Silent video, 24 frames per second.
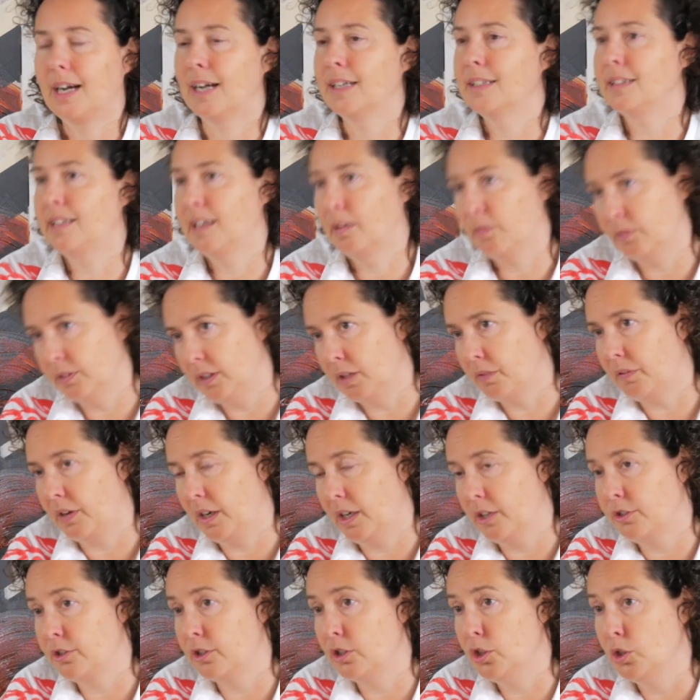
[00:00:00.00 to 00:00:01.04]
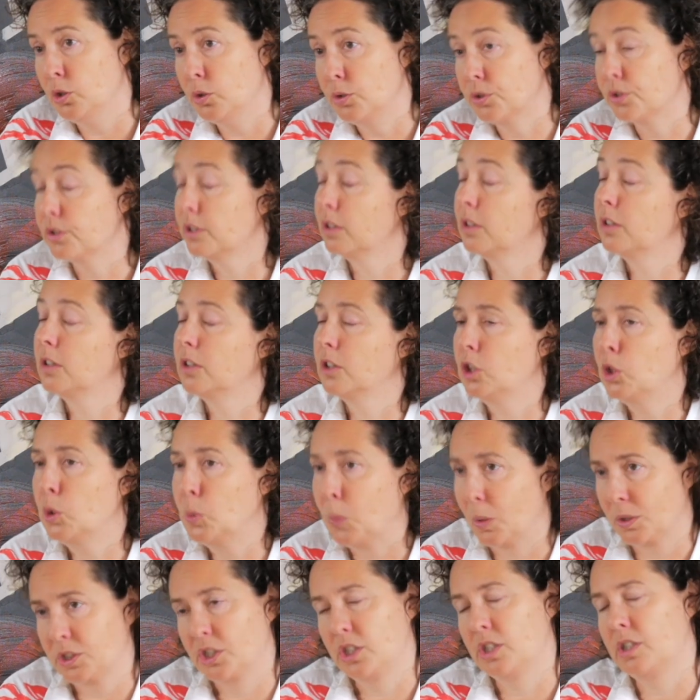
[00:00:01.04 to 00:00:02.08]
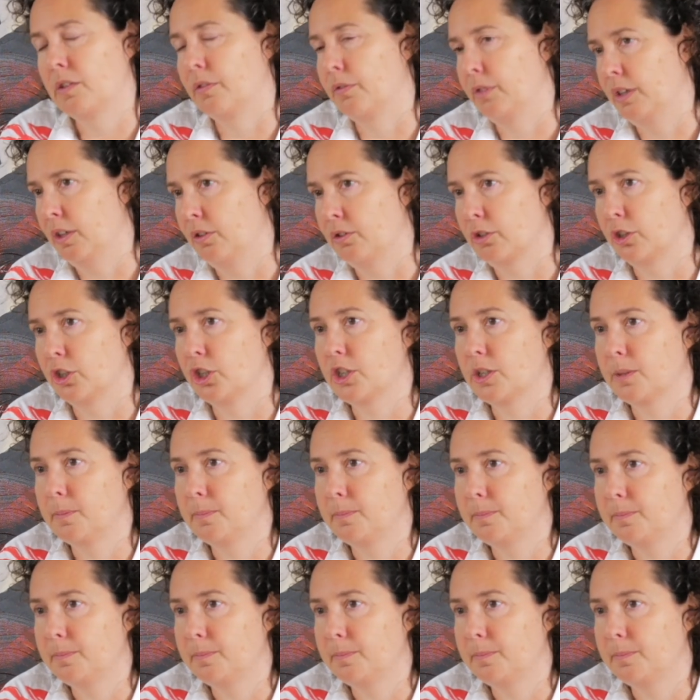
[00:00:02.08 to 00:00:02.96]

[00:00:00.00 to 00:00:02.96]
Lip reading: I definitely advise to use quantitative research.